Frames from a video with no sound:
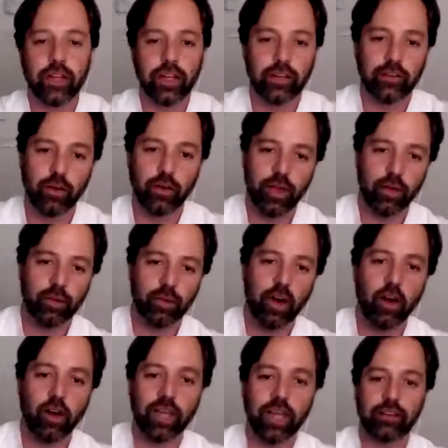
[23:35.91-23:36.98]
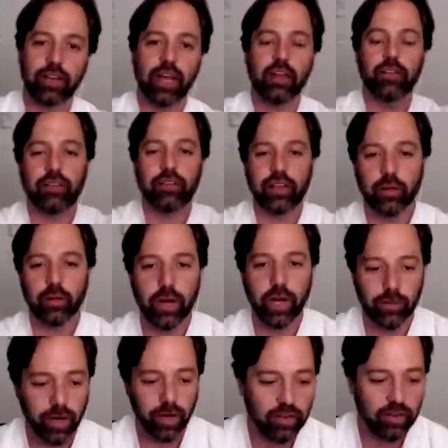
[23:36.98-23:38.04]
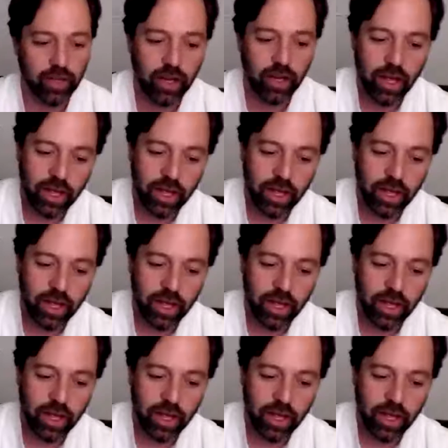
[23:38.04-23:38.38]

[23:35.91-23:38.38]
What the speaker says: And so they would all get together and celebrate reason.